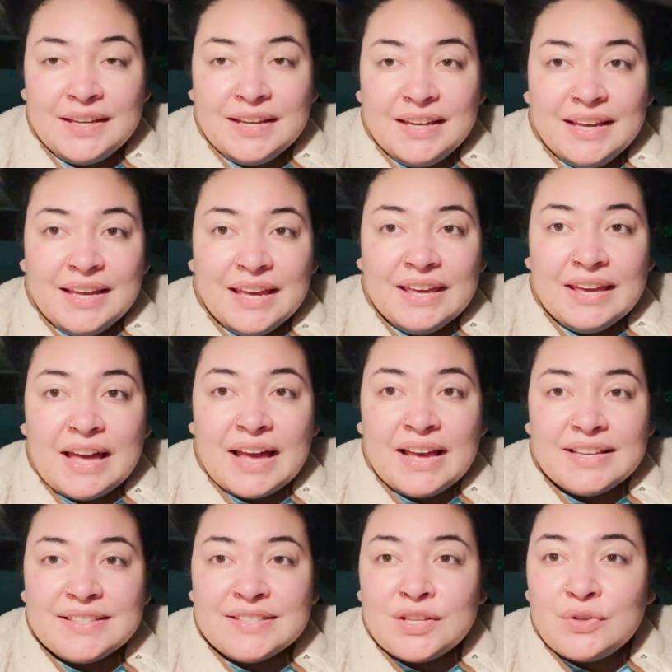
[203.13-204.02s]
Hey
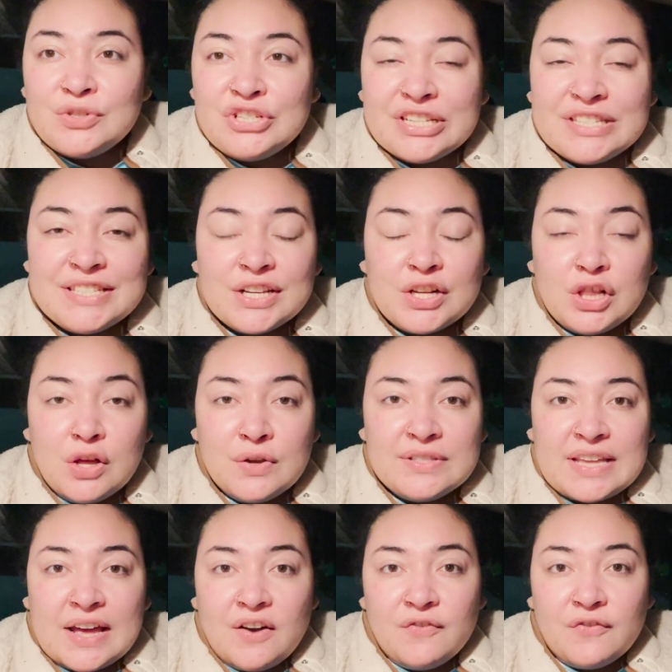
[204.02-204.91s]
guys, so just to
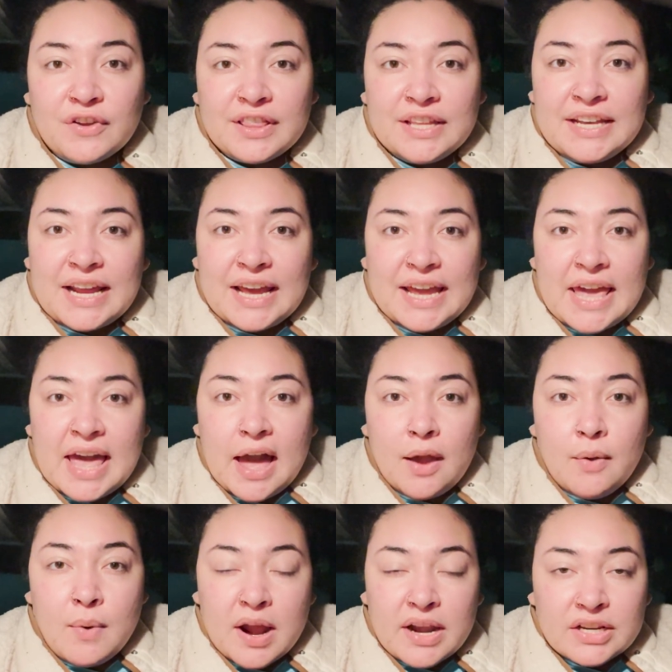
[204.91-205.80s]
close out for the night,
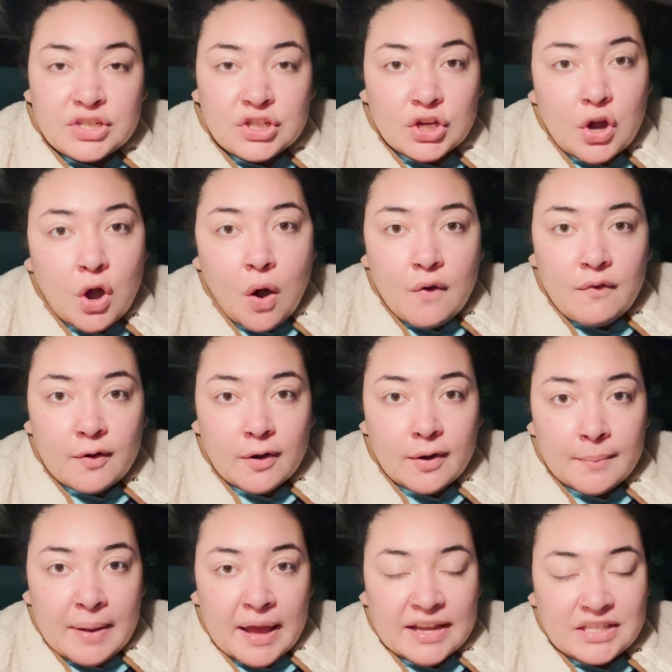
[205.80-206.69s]
I wanted to go
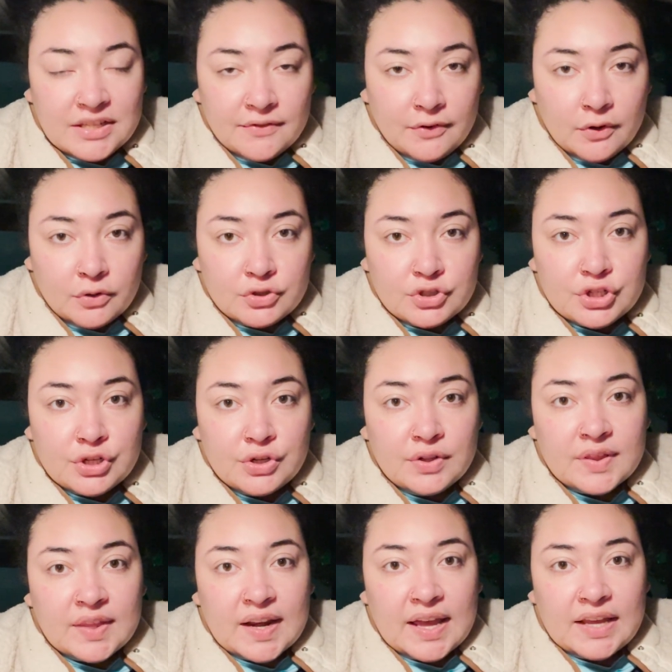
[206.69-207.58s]
over my
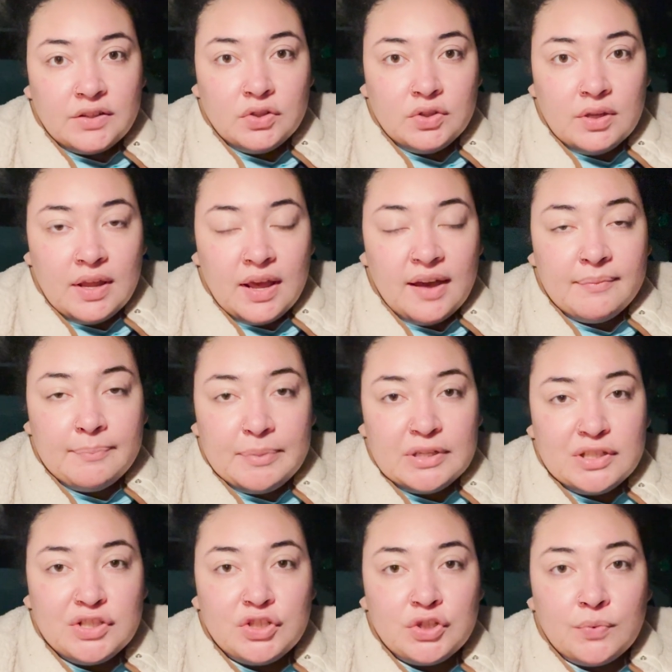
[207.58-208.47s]
devotional that I have
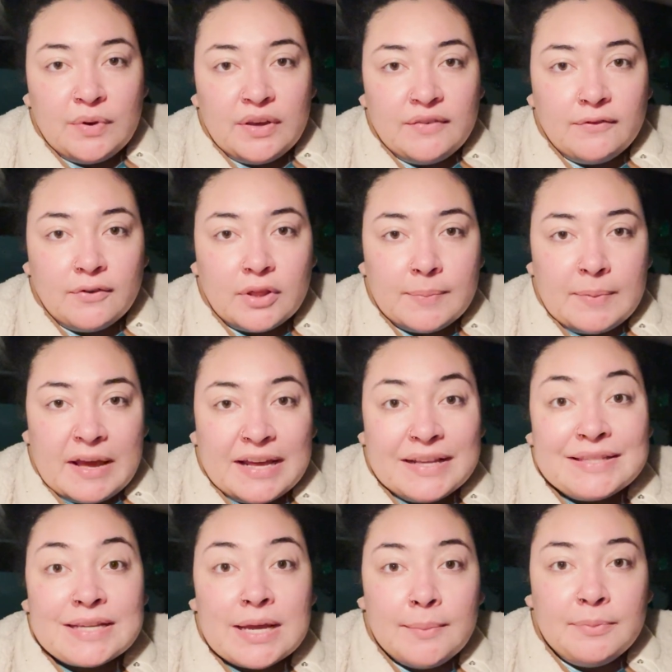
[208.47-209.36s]
been doing for the
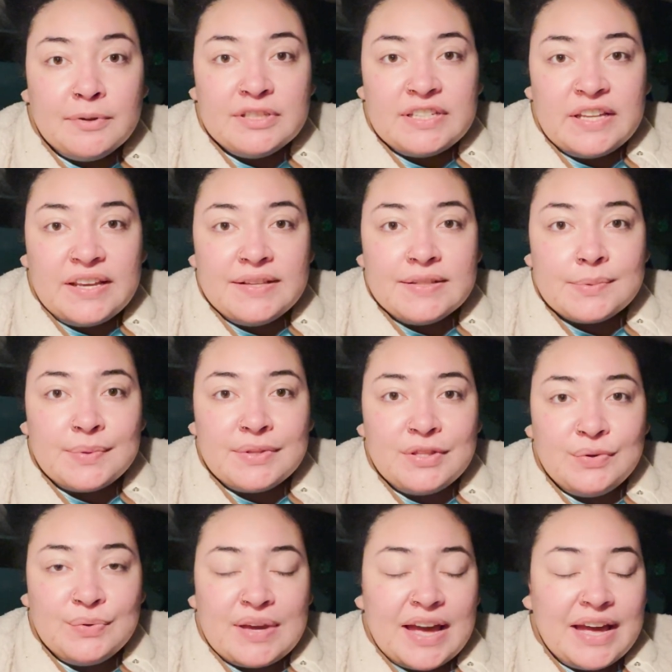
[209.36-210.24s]
past couple of days
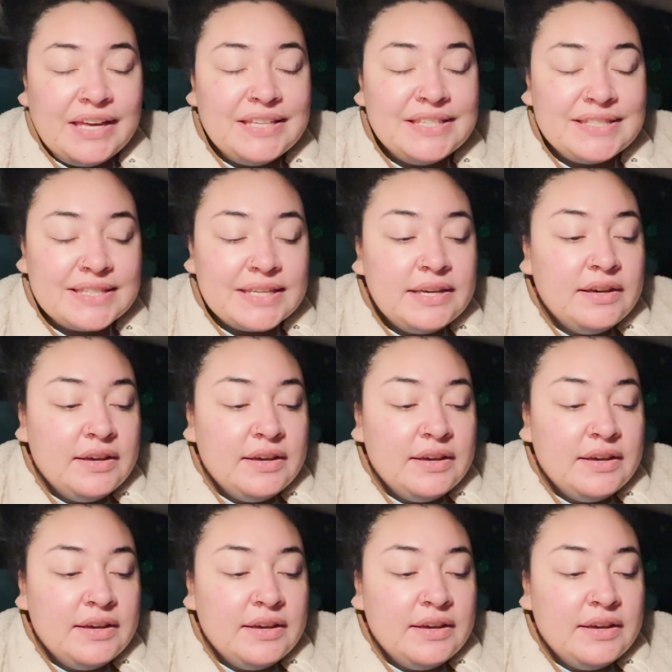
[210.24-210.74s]
with you guys.